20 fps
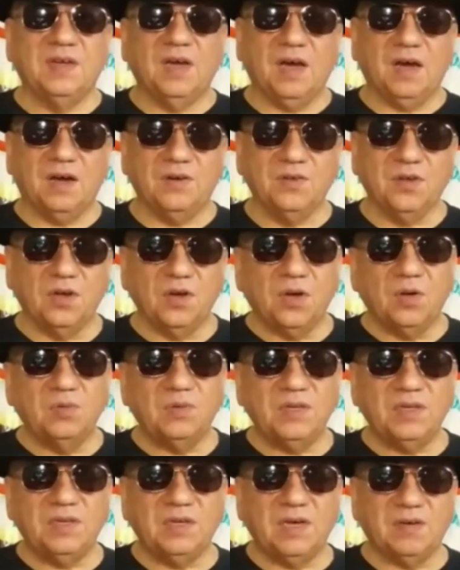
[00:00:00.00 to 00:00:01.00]
are not
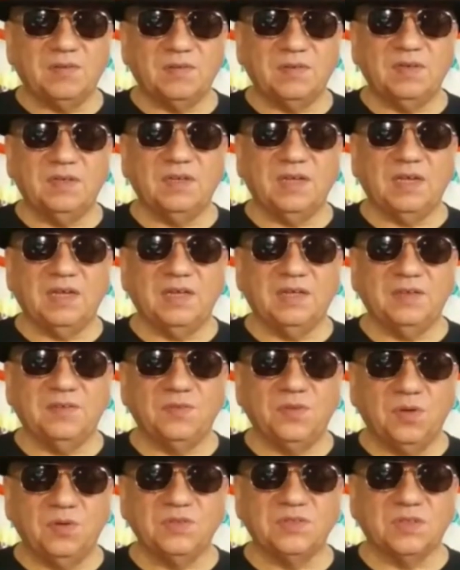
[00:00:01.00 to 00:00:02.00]
only governed,
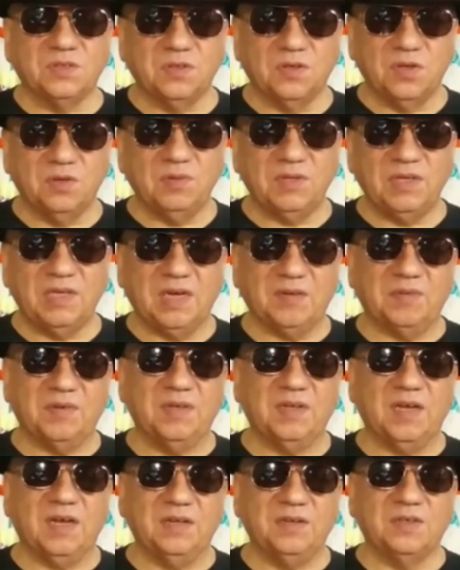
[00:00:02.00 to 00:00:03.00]
those are not only
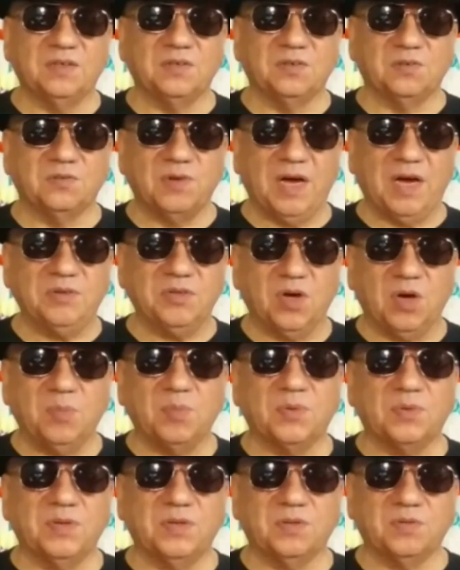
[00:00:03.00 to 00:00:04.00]
governed under route
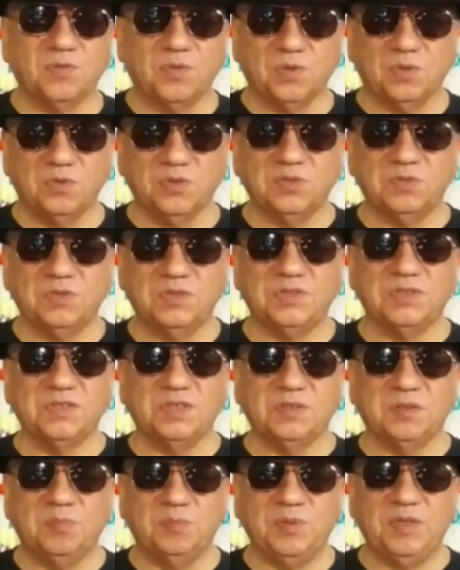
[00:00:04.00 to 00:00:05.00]
operator rules, which is
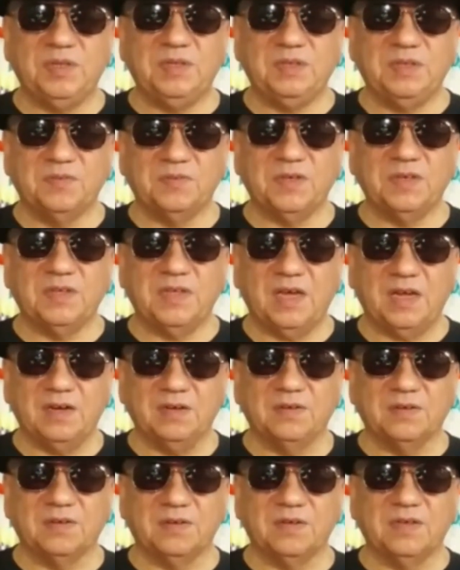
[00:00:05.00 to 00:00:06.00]
a completely different
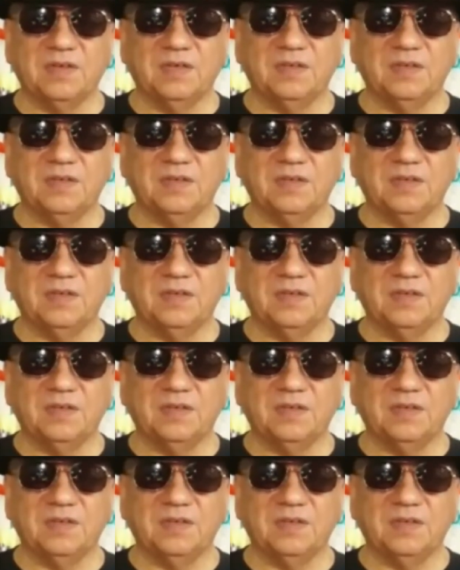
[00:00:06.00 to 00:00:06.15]
category